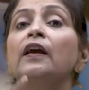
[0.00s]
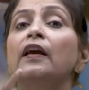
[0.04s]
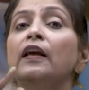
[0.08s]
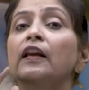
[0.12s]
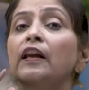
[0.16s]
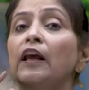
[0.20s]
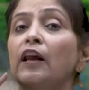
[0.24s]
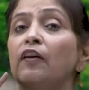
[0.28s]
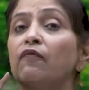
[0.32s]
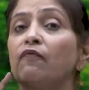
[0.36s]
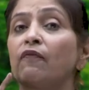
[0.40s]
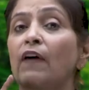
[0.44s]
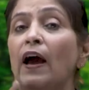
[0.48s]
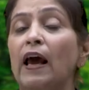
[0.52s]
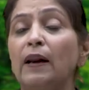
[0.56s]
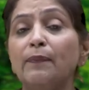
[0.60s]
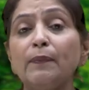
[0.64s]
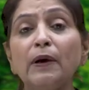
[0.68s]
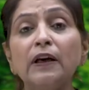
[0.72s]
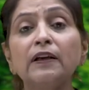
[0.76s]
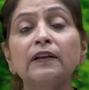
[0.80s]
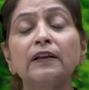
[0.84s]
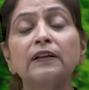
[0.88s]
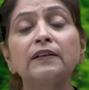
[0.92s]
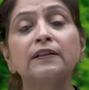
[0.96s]
in
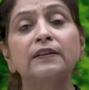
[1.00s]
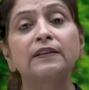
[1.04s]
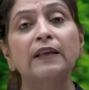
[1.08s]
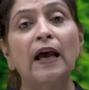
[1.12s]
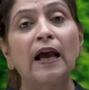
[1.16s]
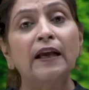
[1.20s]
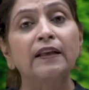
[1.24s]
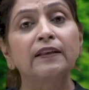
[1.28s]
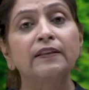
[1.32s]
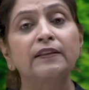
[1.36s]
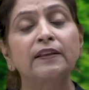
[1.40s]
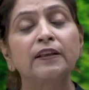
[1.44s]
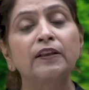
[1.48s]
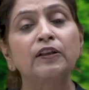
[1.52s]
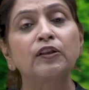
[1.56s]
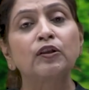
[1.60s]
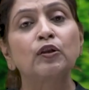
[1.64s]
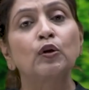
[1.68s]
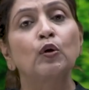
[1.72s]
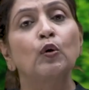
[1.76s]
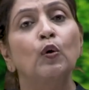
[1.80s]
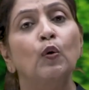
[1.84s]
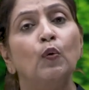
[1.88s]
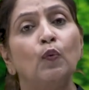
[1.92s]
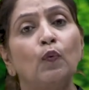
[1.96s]
environmental
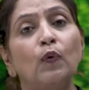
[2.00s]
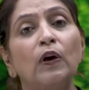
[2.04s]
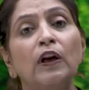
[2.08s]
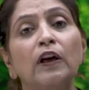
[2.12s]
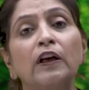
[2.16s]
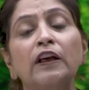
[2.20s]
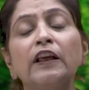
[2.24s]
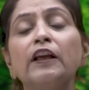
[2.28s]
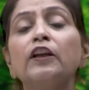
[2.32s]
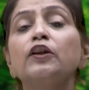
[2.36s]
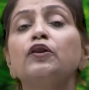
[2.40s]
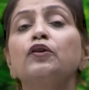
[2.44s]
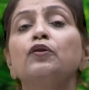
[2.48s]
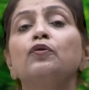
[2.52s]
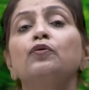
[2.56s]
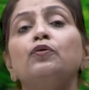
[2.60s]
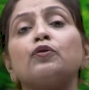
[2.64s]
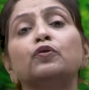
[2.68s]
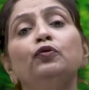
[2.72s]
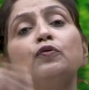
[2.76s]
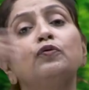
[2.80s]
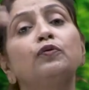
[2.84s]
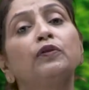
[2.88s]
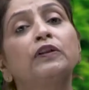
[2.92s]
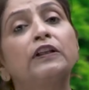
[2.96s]
sciences will lead you
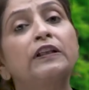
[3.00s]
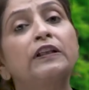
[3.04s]
to